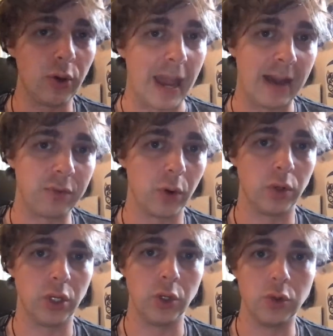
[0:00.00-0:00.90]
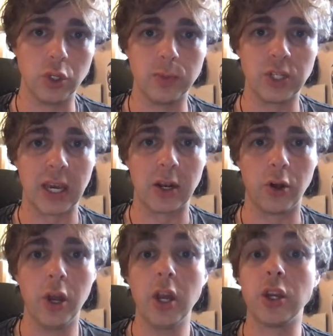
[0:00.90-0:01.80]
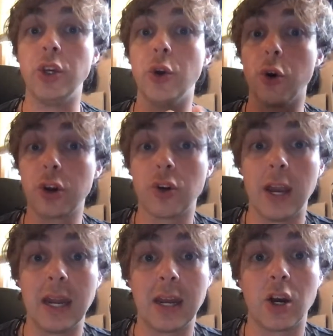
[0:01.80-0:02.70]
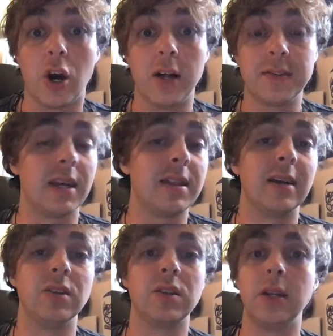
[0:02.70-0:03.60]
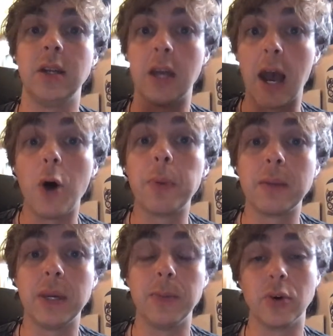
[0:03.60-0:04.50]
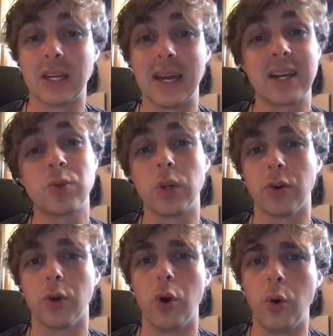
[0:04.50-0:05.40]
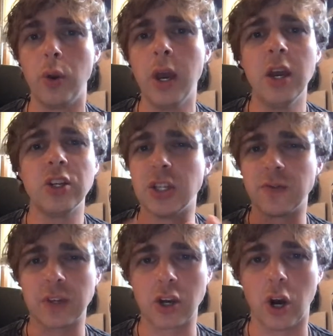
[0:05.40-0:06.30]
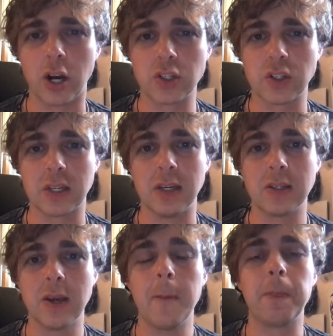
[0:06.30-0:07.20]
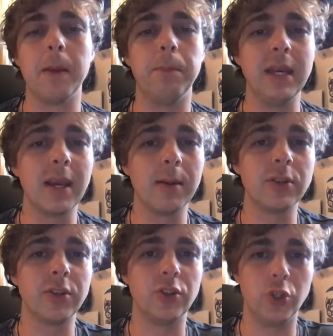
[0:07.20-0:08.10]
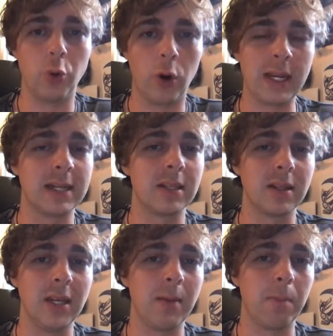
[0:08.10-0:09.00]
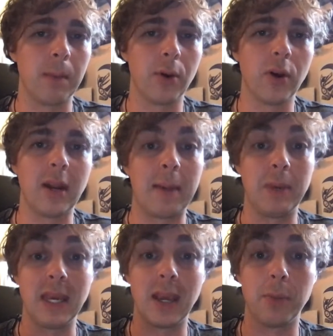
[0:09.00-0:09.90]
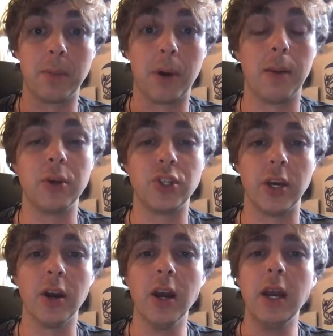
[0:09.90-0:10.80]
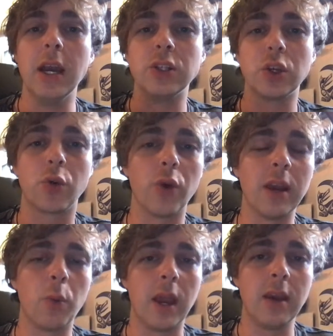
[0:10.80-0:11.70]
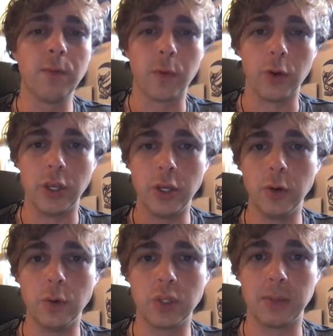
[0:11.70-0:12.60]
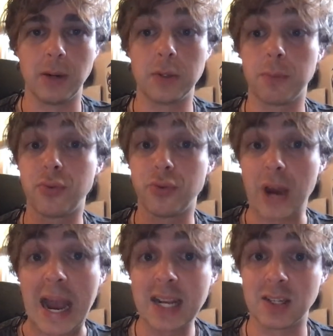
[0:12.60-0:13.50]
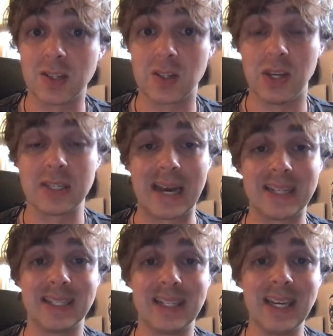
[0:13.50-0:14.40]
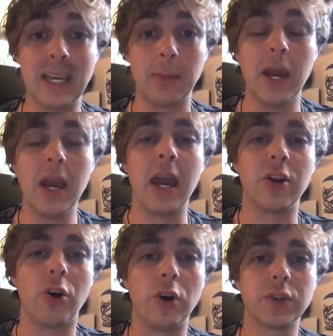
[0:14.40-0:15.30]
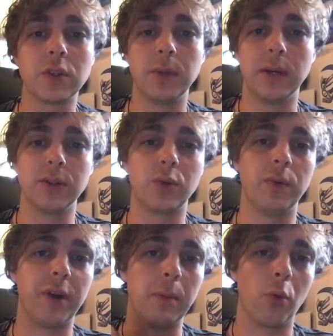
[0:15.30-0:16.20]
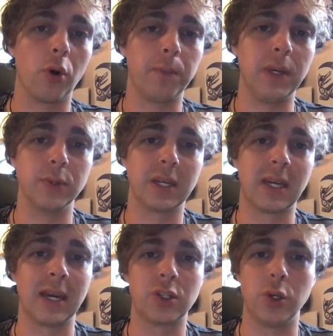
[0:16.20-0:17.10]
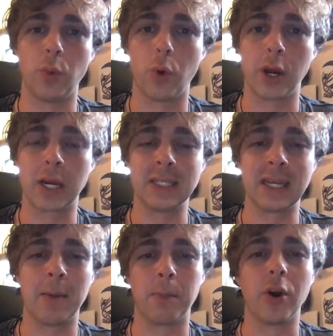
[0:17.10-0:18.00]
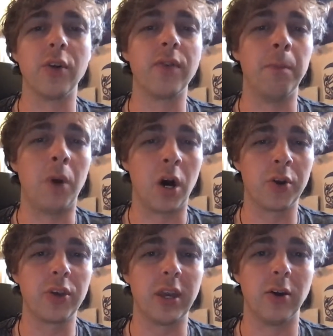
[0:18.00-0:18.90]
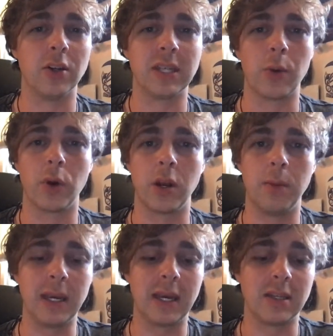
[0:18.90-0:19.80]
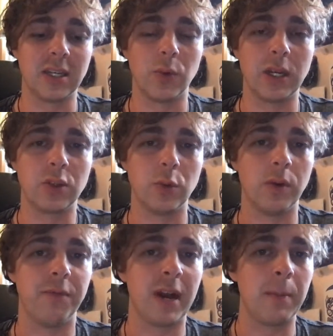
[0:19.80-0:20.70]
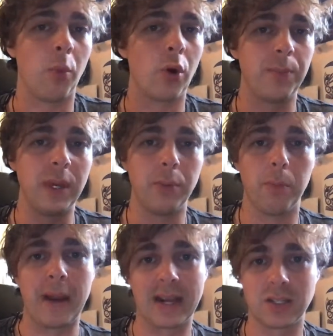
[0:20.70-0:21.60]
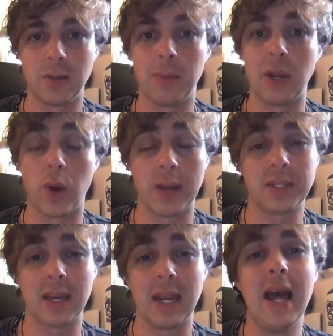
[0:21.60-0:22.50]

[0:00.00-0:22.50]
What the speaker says: have your own YouTube channel, you're creating content that is helping people connect with their own shift in consciousness, then being able to join as a leading member and being able to publish here is a great way for you to be able to practice this as a team, and also to be able to invite more people to connect to your work. Because again, part of the model here is that we're going to be continuing to invite more people back to the main website.